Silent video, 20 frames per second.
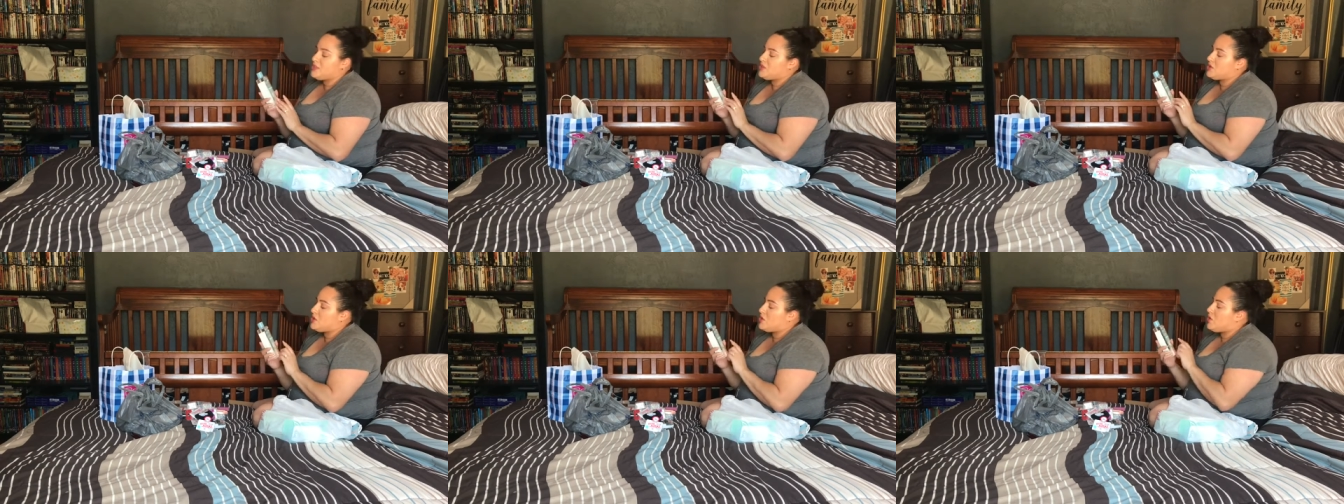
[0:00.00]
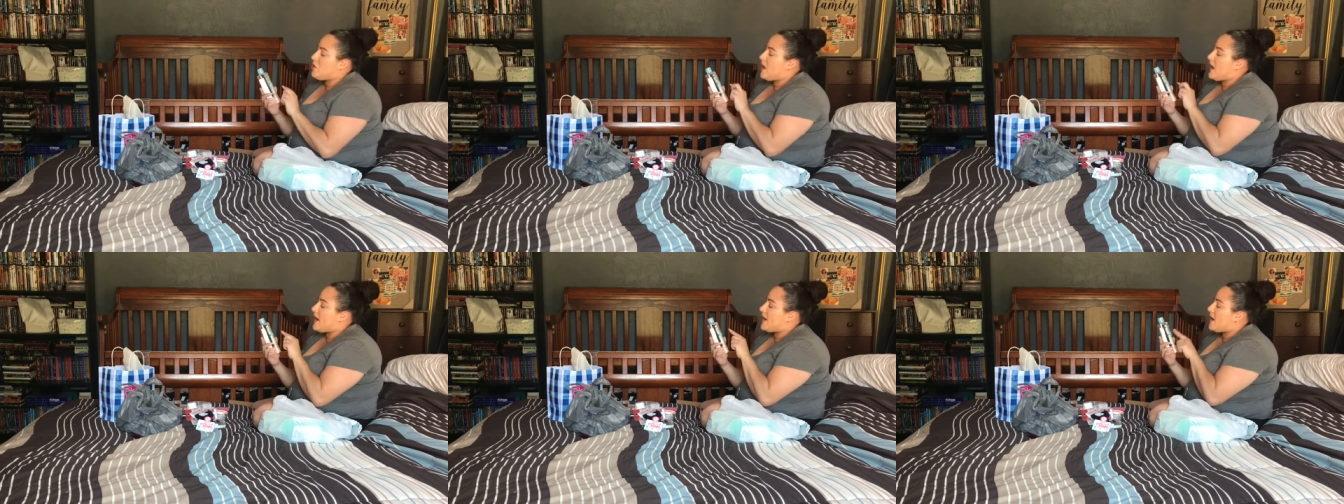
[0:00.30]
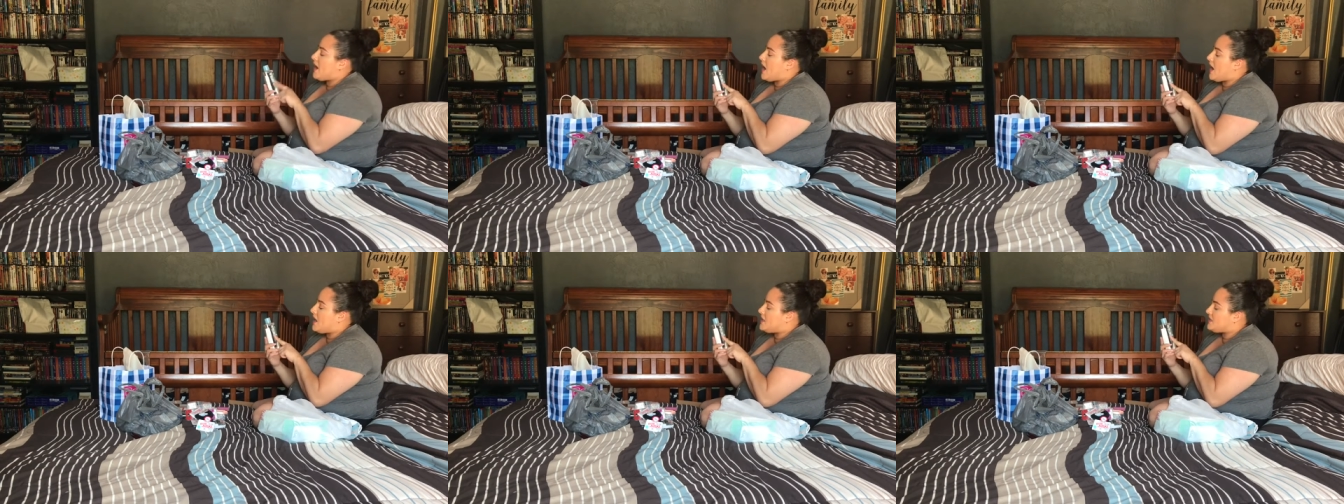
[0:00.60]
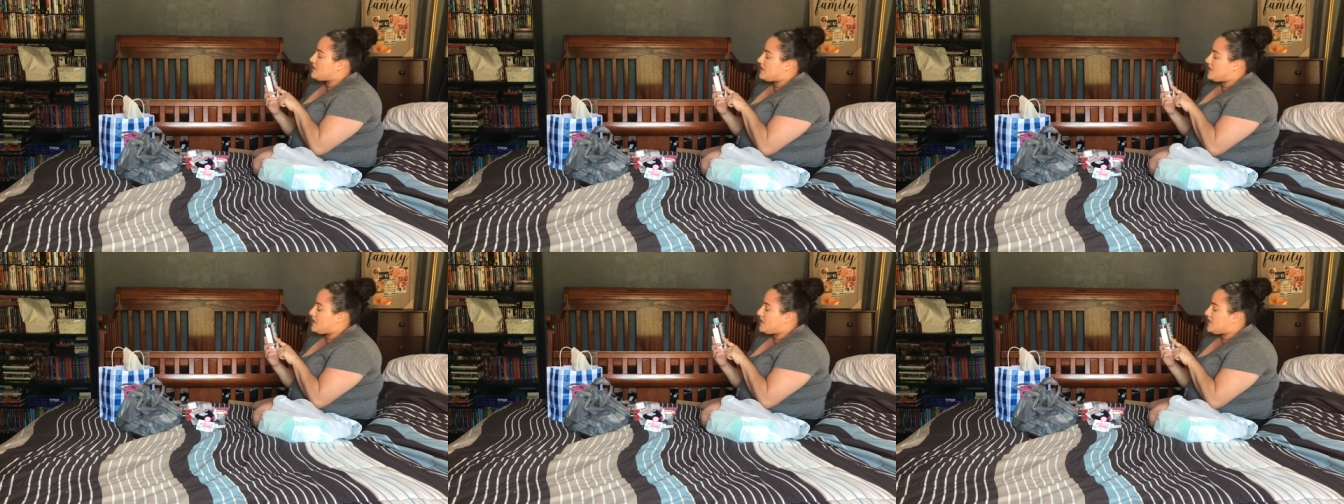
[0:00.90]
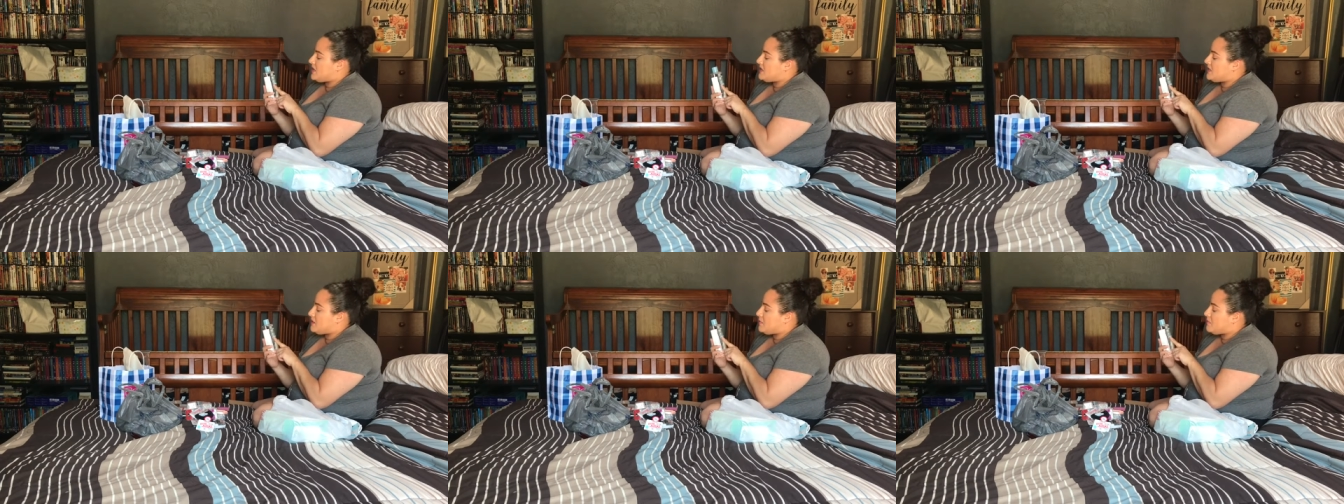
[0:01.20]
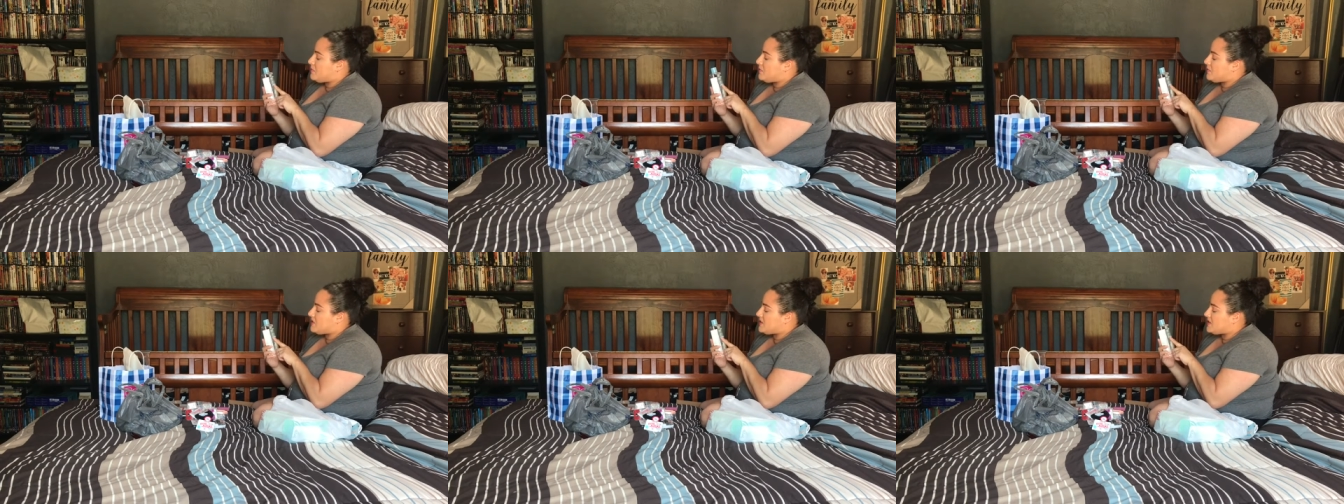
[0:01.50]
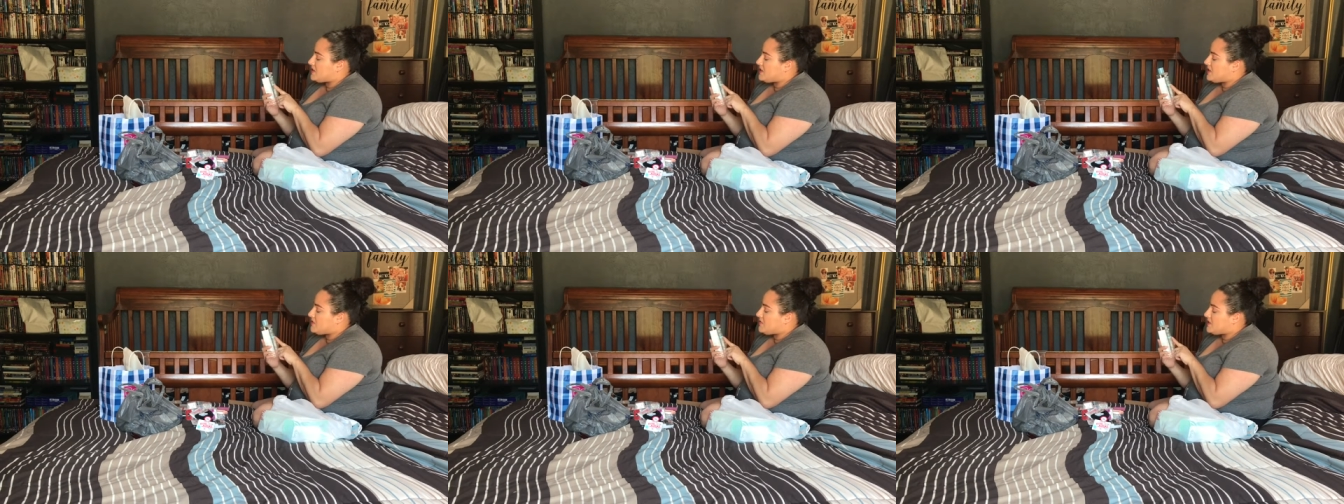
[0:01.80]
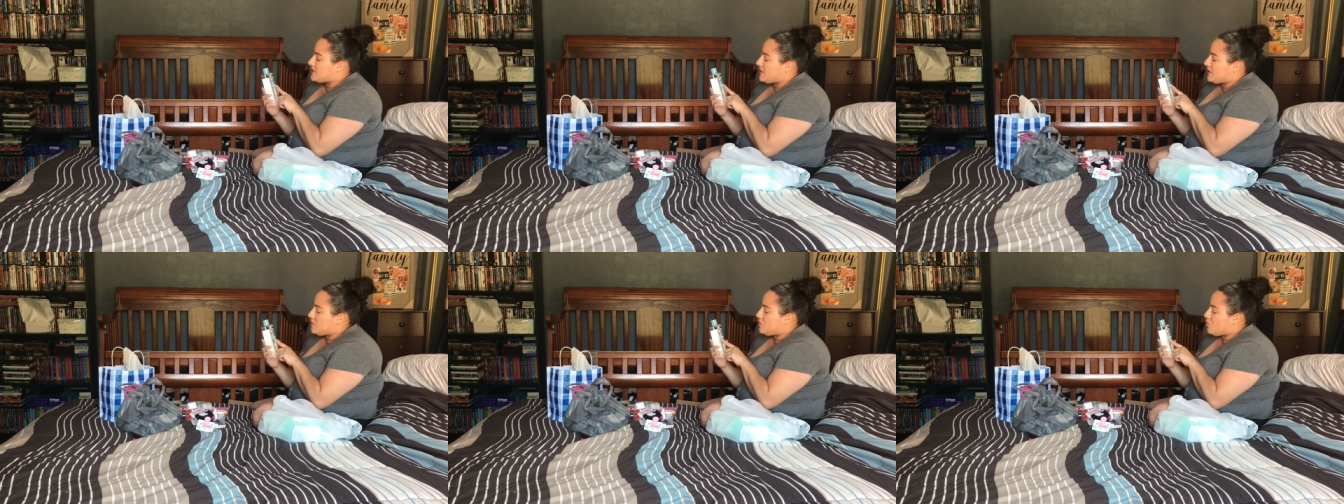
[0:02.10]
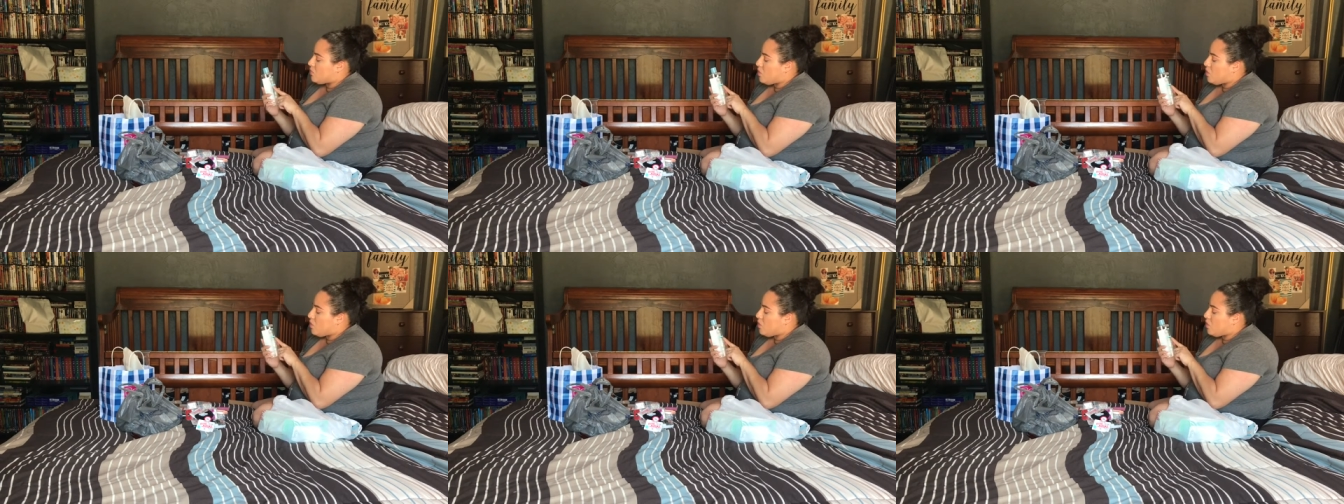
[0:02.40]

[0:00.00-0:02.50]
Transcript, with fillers: So I got the Simple Sensitive Skin